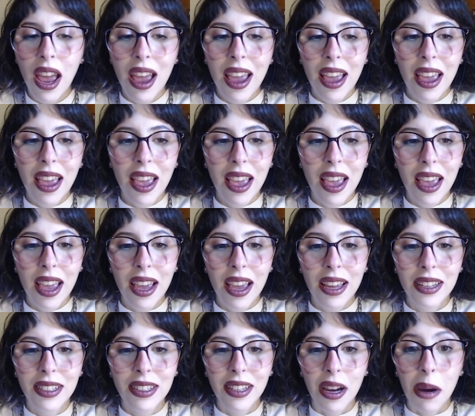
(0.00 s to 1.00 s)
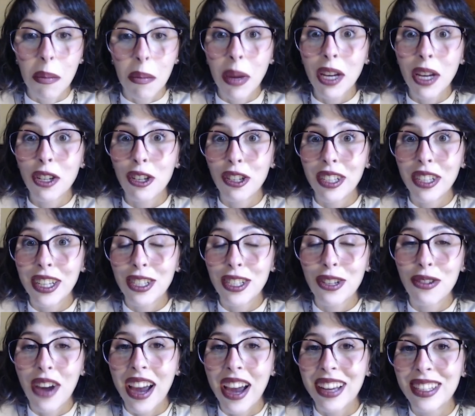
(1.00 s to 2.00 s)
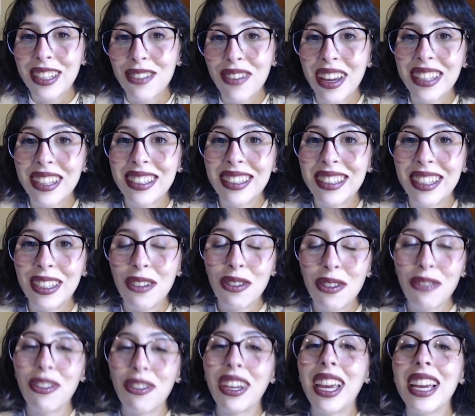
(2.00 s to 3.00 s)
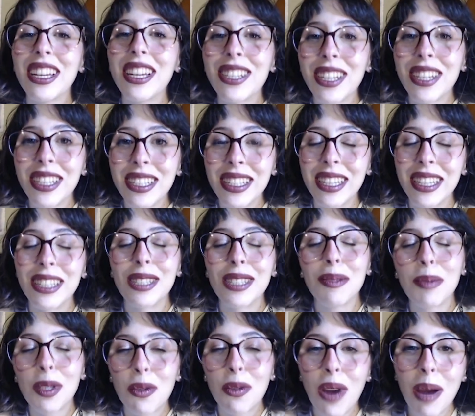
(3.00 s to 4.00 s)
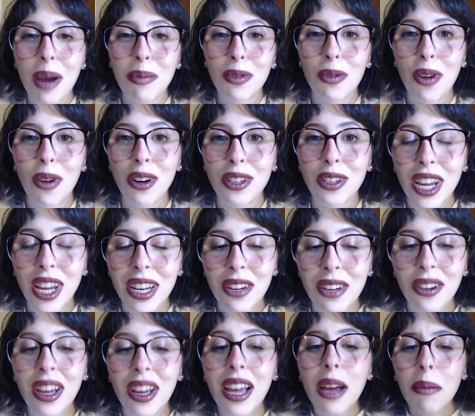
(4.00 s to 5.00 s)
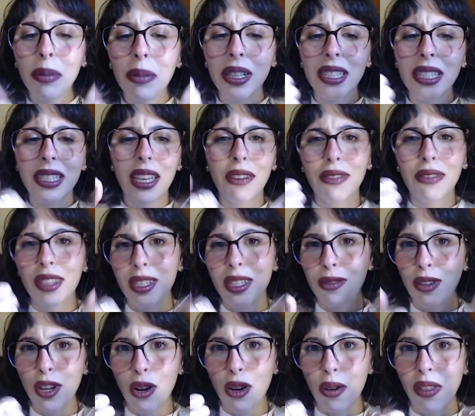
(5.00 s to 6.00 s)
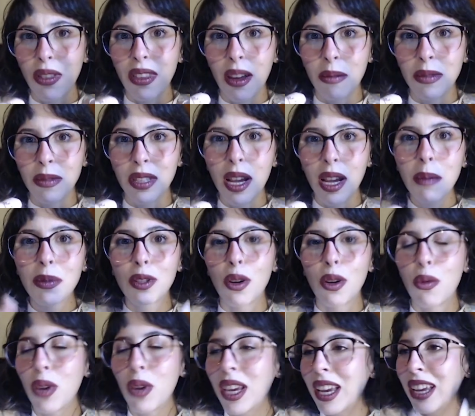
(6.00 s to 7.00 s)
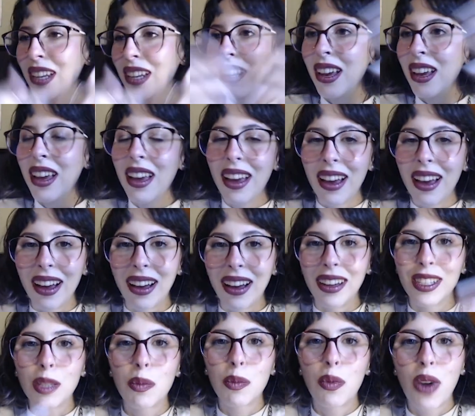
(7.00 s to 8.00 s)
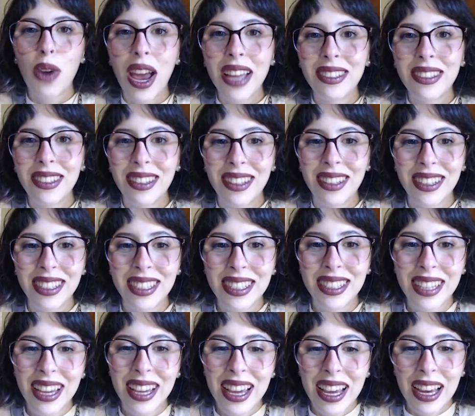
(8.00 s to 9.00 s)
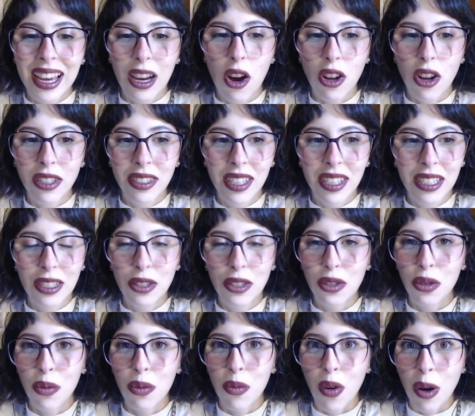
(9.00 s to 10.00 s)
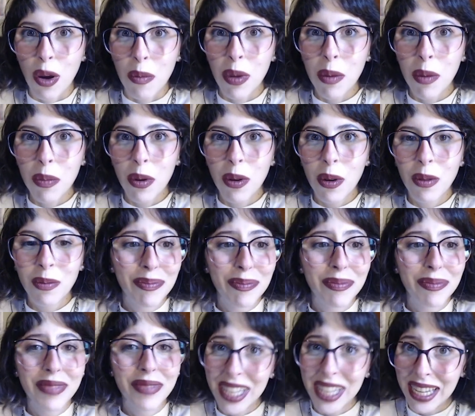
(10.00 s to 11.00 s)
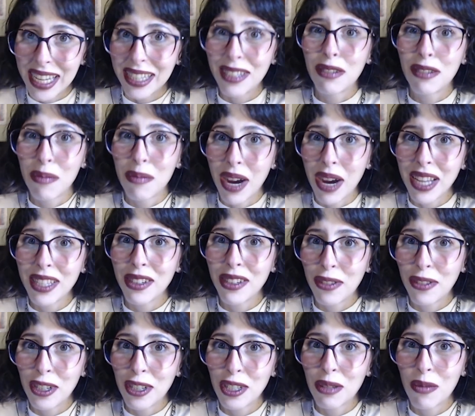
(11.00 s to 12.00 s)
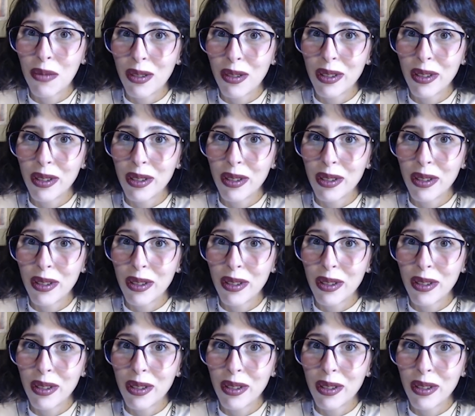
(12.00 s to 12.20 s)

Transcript: And make sure that you activate the notifications and subscribe to our channel. Please give this video a thumbs up so we can spread this content to more people. Set the reminder for tomorrow's